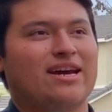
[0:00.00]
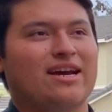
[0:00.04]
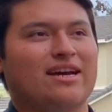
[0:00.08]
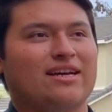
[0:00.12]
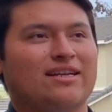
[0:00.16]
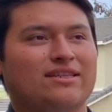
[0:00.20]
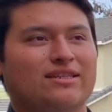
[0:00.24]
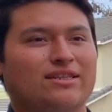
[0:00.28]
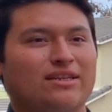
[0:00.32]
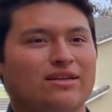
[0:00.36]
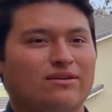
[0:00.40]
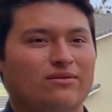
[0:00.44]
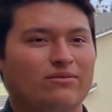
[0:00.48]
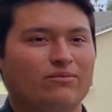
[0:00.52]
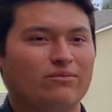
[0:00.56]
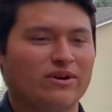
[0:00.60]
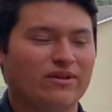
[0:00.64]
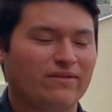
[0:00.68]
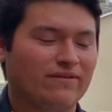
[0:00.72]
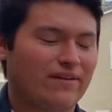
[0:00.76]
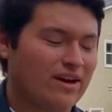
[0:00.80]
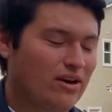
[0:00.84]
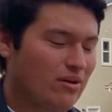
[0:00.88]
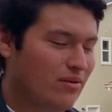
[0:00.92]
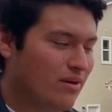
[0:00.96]
yeah, so
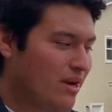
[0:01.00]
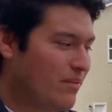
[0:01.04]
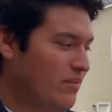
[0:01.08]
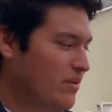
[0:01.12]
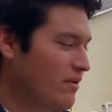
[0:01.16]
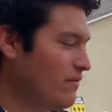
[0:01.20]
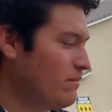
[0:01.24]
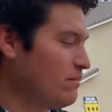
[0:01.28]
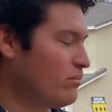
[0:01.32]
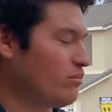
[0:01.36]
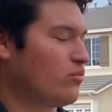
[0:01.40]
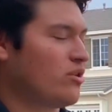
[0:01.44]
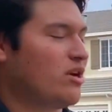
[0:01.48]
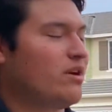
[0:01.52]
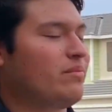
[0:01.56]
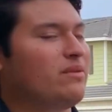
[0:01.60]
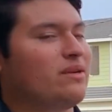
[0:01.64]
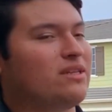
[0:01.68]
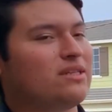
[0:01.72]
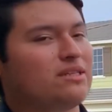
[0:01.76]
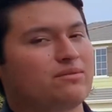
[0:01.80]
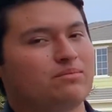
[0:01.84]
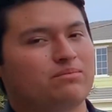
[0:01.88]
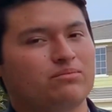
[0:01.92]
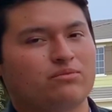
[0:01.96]
with vinyl wrapping,
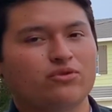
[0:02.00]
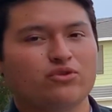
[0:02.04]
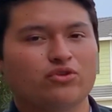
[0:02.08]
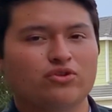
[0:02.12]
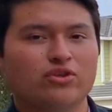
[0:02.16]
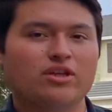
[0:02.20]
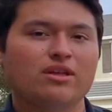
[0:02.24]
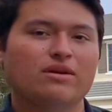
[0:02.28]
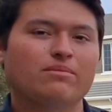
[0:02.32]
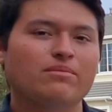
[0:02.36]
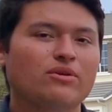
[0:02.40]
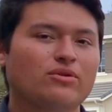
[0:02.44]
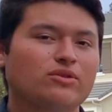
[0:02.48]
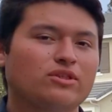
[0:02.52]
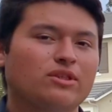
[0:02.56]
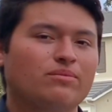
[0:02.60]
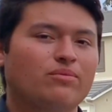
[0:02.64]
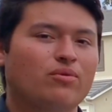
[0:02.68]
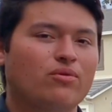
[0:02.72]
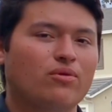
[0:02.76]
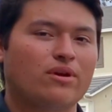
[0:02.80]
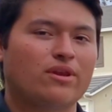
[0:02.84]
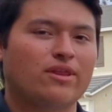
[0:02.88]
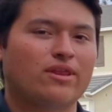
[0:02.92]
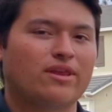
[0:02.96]
prepping is usually the most
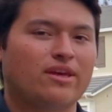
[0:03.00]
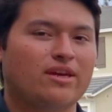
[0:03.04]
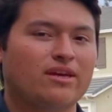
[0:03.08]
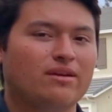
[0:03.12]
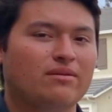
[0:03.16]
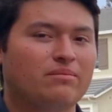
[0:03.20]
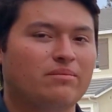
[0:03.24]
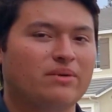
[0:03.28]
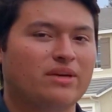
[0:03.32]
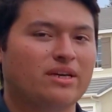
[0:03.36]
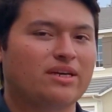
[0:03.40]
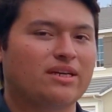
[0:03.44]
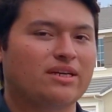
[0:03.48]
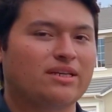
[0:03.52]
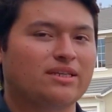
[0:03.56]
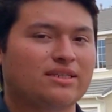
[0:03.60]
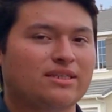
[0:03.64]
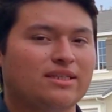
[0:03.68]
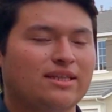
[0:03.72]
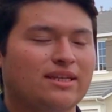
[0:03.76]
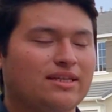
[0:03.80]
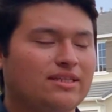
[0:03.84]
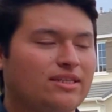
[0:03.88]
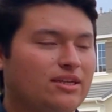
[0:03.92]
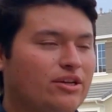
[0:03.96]
important thing
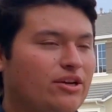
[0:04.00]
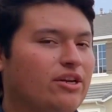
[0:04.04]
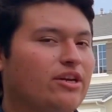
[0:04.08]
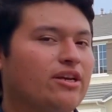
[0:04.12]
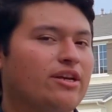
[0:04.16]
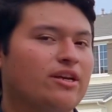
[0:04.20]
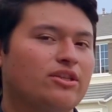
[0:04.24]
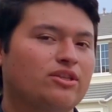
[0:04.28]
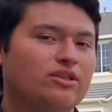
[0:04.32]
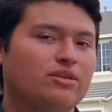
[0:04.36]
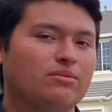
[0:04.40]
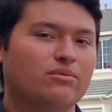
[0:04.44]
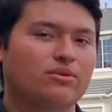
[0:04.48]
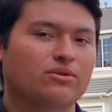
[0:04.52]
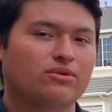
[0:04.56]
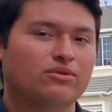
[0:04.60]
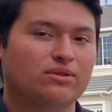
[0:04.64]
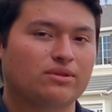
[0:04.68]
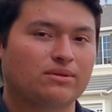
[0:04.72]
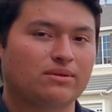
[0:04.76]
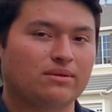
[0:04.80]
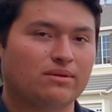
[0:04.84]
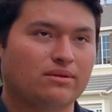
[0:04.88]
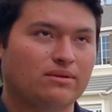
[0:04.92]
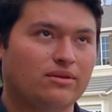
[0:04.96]
because that's how you're gonna get
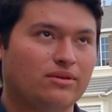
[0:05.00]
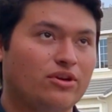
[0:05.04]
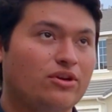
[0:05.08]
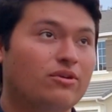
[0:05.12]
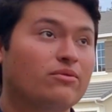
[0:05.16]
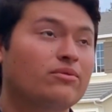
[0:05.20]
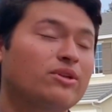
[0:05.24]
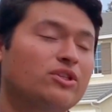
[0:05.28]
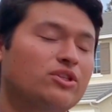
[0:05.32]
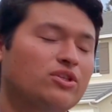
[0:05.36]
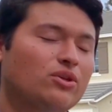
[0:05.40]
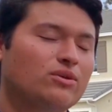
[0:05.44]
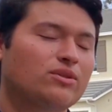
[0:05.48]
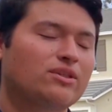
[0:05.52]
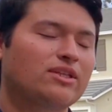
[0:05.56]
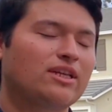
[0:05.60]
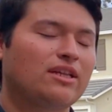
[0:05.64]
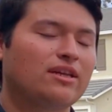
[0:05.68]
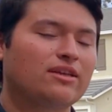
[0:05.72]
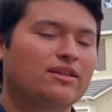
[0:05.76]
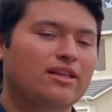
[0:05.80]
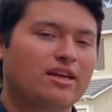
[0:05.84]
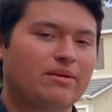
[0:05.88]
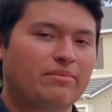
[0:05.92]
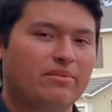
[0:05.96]
your result to
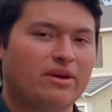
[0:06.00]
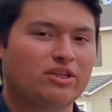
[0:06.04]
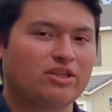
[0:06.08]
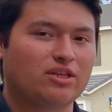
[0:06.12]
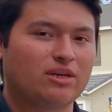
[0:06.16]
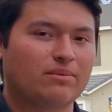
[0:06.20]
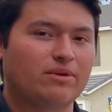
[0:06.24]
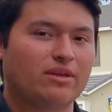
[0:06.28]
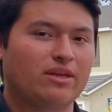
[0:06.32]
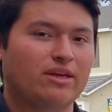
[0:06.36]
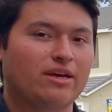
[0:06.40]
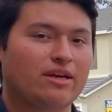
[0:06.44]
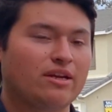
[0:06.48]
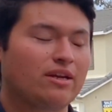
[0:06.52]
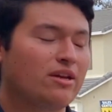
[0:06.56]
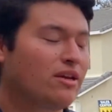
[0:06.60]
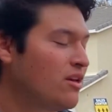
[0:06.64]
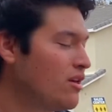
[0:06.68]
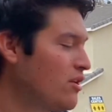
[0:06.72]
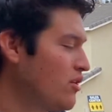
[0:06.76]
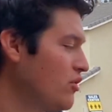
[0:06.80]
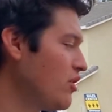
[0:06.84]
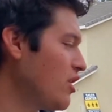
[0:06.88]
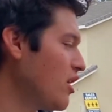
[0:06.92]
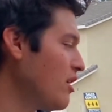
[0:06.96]
look like a paint job in the end.
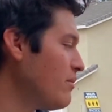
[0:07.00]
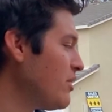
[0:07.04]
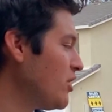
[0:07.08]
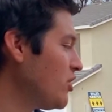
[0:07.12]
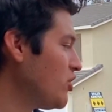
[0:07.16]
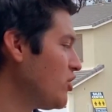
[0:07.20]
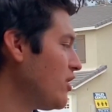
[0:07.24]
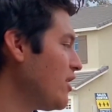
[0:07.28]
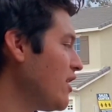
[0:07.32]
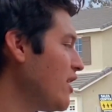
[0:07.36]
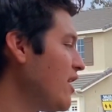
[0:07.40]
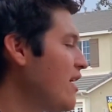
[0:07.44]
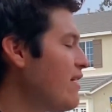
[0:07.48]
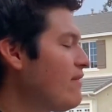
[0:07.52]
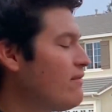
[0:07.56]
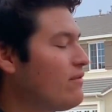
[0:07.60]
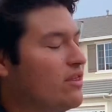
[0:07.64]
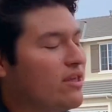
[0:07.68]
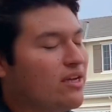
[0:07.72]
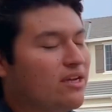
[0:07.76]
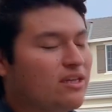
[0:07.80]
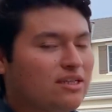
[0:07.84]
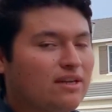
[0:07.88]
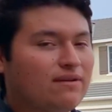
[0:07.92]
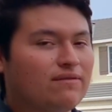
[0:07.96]
You gotta make sure that
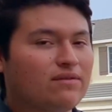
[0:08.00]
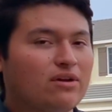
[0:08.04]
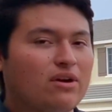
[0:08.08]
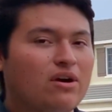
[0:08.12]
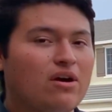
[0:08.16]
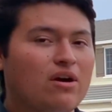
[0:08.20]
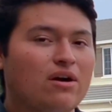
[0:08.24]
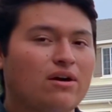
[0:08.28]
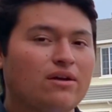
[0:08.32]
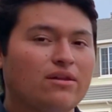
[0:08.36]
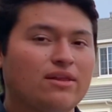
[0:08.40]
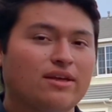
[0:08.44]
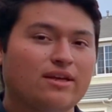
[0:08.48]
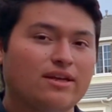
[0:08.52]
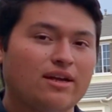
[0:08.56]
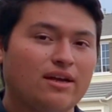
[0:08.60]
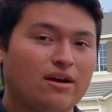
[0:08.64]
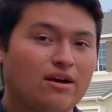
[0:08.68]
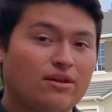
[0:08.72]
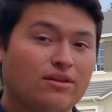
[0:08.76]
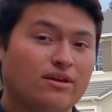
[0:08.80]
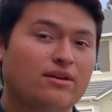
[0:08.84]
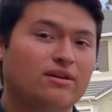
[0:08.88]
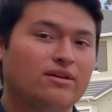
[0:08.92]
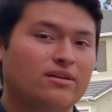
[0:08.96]
everything is off the car, that
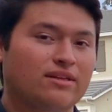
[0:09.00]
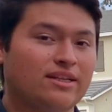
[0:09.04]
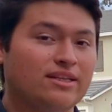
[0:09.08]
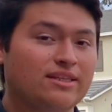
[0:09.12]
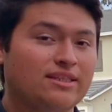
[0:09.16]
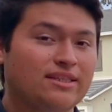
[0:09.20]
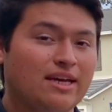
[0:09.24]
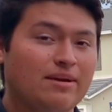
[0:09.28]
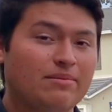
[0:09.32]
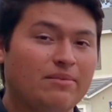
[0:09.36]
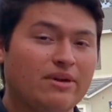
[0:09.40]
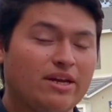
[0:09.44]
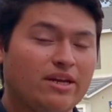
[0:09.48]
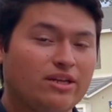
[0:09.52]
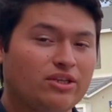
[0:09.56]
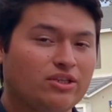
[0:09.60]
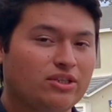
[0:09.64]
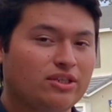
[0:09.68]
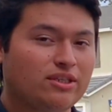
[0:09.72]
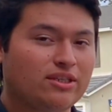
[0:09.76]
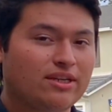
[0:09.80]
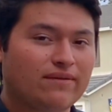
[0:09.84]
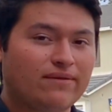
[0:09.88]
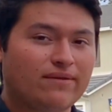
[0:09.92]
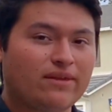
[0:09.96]
all the
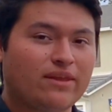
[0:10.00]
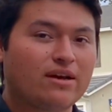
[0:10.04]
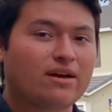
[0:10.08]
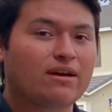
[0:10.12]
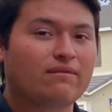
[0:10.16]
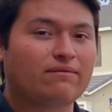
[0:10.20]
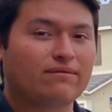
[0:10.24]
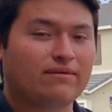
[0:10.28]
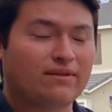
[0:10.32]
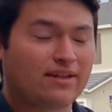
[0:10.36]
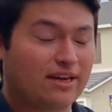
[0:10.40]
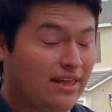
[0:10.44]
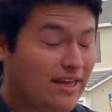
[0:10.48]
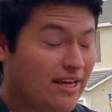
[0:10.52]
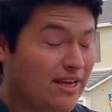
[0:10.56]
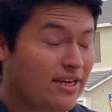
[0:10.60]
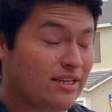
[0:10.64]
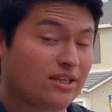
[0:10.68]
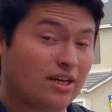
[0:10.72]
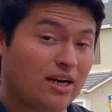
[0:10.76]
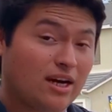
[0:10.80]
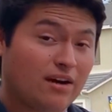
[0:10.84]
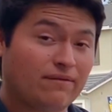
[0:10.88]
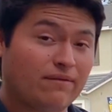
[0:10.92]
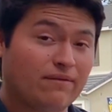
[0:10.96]
contaminations and everything off like that
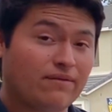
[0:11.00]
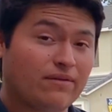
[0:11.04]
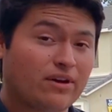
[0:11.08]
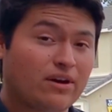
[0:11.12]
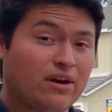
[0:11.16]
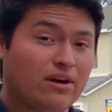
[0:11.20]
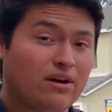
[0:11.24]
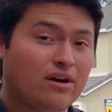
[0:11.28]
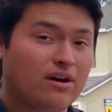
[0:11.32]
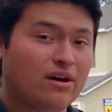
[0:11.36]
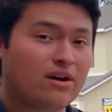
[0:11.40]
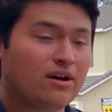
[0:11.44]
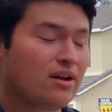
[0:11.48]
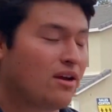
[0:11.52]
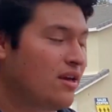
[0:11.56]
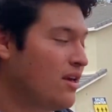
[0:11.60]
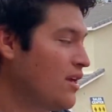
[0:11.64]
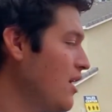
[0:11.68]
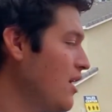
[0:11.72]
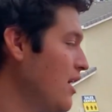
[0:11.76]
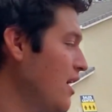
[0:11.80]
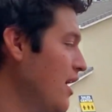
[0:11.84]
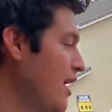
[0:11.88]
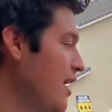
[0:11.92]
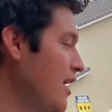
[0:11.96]
is off of the car,
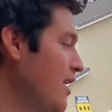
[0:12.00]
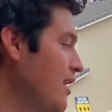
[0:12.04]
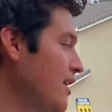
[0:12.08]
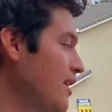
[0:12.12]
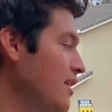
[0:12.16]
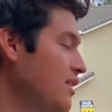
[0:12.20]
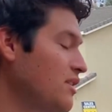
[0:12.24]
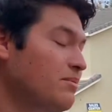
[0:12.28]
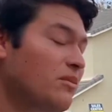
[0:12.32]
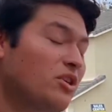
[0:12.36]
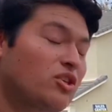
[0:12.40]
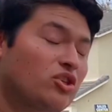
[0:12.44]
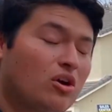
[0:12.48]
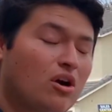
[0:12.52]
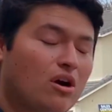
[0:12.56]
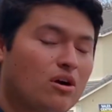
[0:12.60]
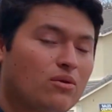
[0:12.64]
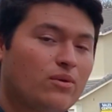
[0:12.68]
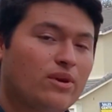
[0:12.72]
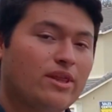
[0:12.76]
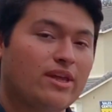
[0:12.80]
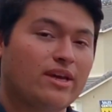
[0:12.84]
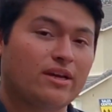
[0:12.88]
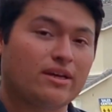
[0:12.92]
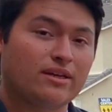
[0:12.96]
and as much
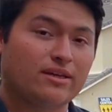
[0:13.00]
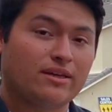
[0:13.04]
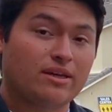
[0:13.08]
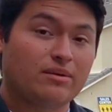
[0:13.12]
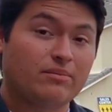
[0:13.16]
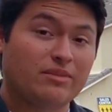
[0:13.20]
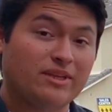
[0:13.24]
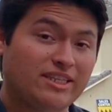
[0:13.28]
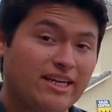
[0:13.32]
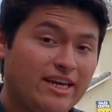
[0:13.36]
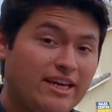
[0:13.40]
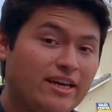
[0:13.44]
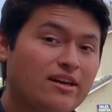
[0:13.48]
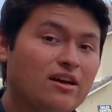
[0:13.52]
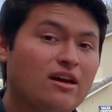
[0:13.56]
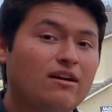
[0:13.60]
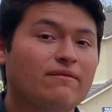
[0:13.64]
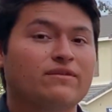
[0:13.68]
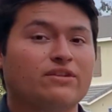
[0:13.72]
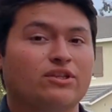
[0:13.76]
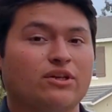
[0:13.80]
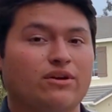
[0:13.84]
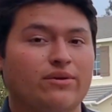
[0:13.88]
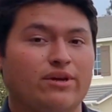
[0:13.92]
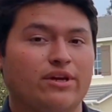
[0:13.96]
hardware that can be taken
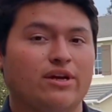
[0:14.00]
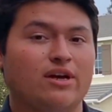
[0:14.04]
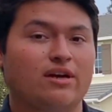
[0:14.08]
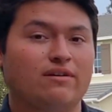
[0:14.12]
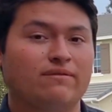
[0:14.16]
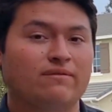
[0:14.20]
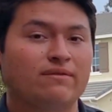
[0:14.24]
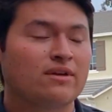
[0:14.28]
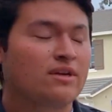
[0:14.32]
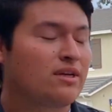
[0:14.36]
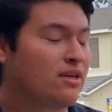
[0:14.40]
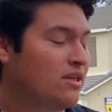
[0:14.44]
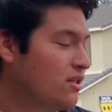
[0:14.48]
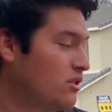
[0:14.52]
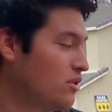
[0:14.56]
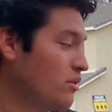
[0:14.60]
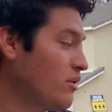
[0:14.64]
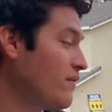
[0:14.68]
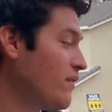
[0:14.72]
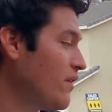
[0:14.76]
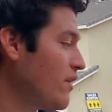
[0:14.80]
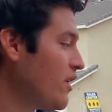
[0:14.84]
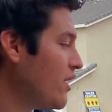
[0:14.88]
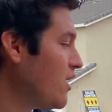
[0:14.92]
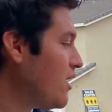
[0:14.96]
off is already off. So
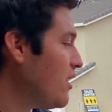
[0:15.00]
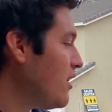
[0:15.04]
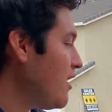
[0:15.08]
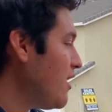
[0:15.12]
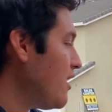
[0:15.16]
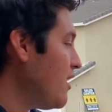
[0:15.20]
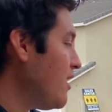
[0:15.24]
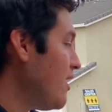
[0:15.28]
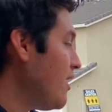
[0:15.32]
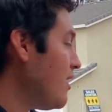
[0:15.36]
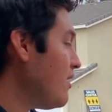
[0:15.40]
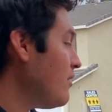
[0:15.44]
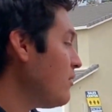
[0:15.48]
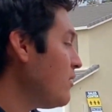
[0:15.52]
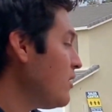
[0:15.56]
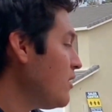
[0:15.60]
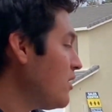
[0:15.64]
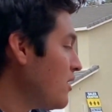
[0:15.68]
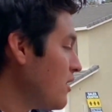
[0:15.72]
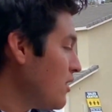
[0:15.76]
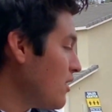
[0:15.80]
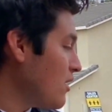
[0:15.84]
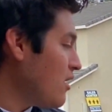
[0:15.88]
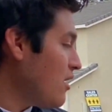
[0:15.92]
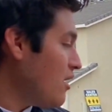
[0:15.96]
we've already done that now.
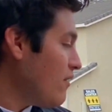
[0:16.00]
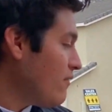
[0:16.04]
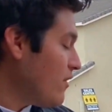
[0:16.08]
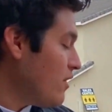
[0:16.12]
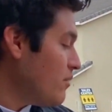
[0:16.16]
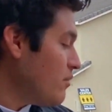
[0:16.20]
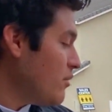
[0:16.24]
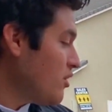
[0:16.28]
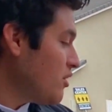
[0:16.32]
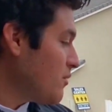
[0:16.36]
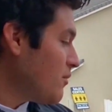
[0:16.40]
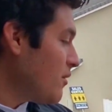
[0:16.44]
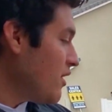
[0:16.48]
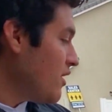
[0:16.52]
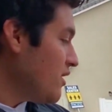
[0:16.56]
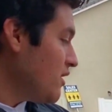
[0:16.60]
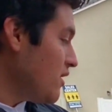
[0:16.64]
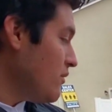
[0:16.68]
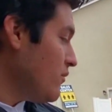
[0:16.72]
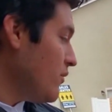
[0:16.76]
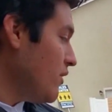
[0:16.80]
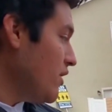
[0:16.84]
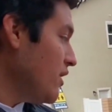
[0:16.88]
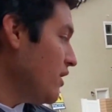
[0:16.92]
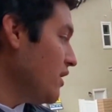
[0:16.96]
The car for the most part is
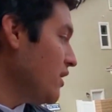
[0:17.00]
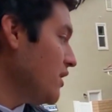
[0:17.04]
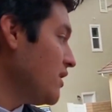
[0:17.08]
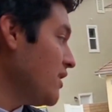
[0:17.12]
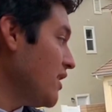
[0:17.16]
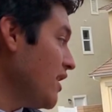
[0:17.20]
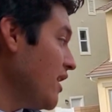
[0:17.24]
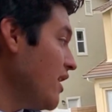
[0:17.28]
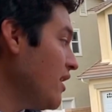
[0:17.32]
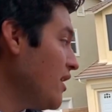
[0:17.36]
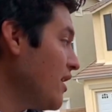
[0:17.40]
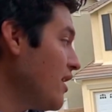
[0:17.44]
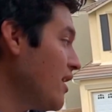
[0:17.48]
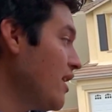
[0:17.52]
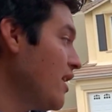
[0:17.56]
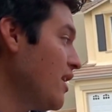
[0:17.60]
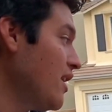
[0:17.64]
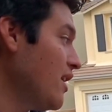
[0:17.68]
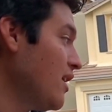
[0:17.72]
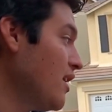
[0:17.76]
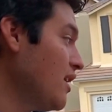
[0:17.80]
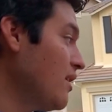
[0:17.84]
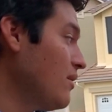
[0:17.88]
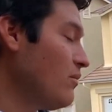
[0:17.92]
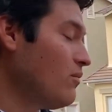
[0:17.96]
in a really good state,
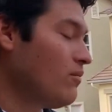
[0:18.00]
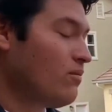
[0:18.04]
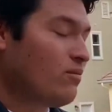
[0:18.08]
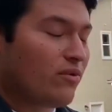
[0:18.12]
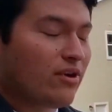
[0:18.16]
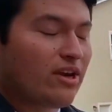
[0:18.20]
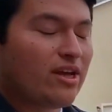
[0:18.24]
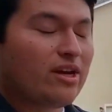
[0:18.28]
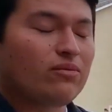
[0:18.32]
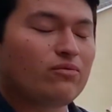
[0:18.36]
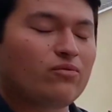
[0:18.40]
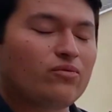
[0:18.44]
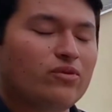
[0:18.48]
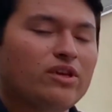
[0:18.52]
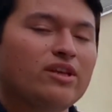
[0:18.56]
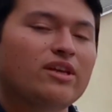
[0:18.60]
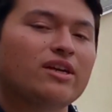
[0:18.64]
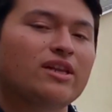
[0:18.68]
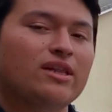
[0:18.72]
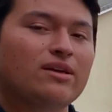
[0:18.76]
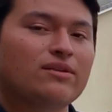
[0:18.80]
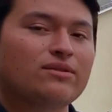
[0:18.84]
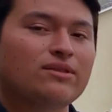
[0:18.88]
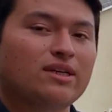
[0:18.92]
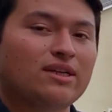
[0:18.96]
and we're getting
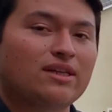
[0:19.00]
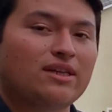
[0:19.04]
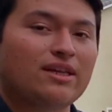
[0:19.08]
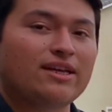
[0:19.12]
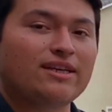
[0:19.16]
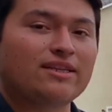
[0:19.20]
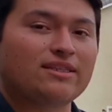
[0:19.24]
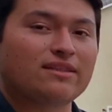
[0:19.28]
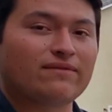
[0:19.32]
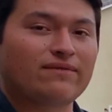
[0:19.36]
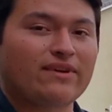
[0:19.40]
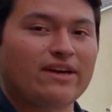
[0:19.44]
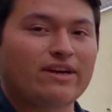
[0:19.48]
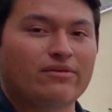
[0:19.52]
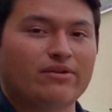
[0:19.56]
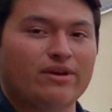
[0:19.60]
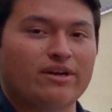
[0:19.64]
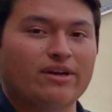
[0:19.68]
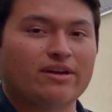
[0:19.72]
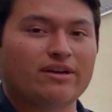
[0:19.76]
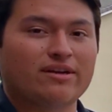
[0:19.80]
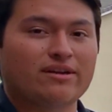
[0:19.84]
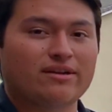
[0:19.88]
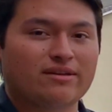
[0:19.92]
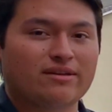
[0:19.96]
really close to laying some vinyl here.